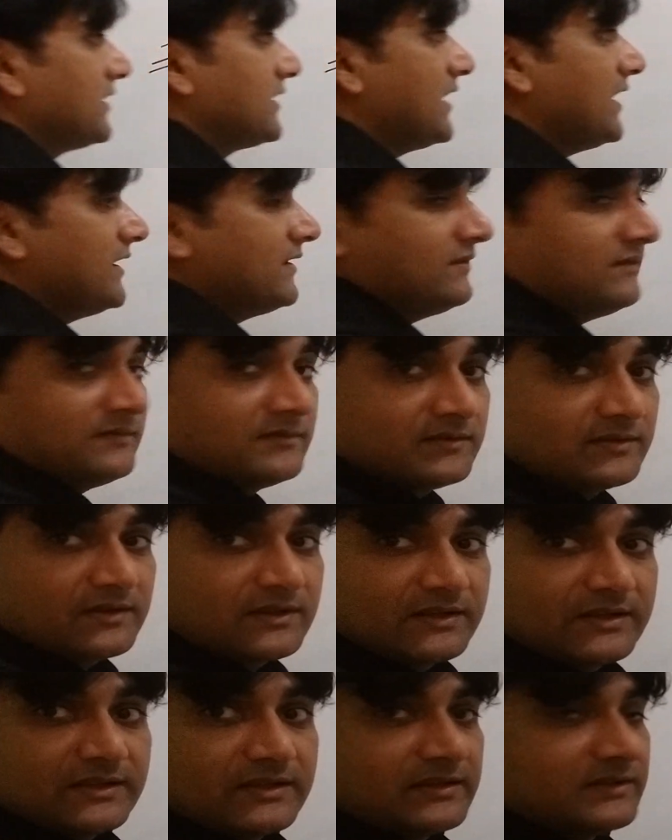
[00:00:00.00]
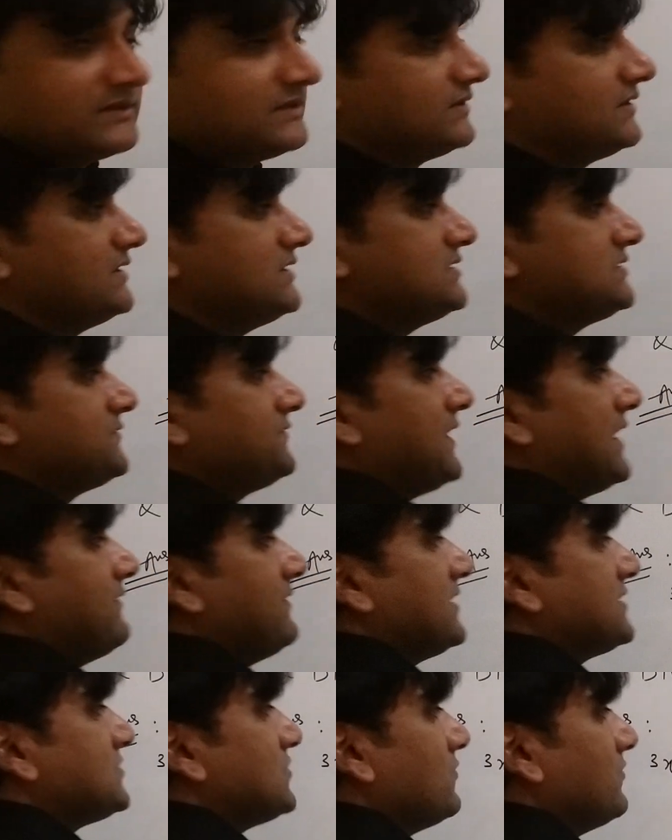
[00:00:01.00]
again, this
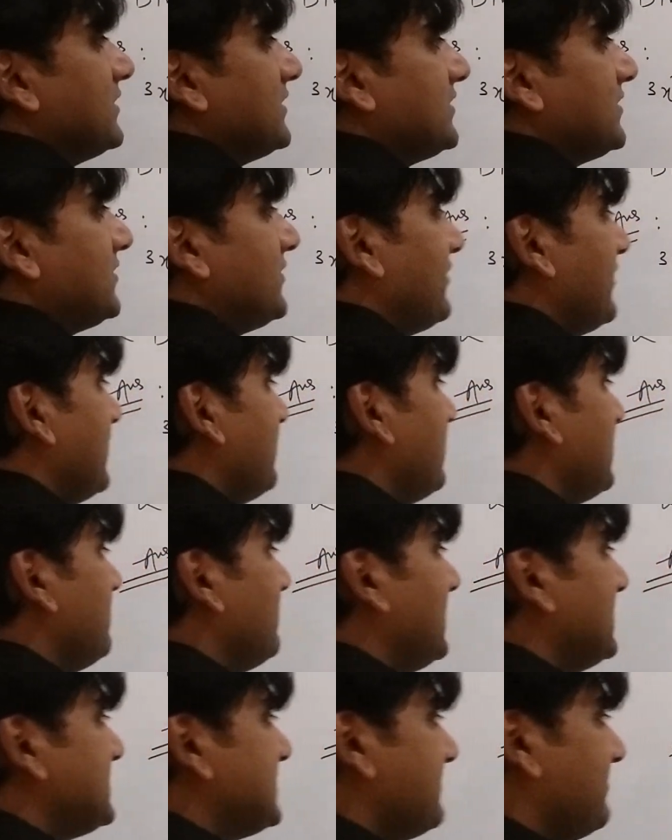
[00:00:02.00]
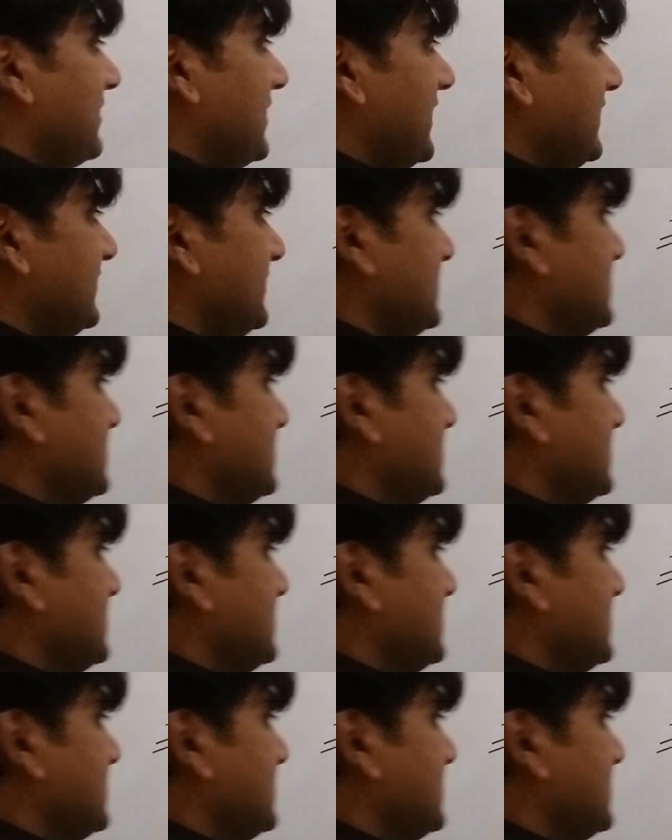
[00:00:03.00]
5x over 3 will multiply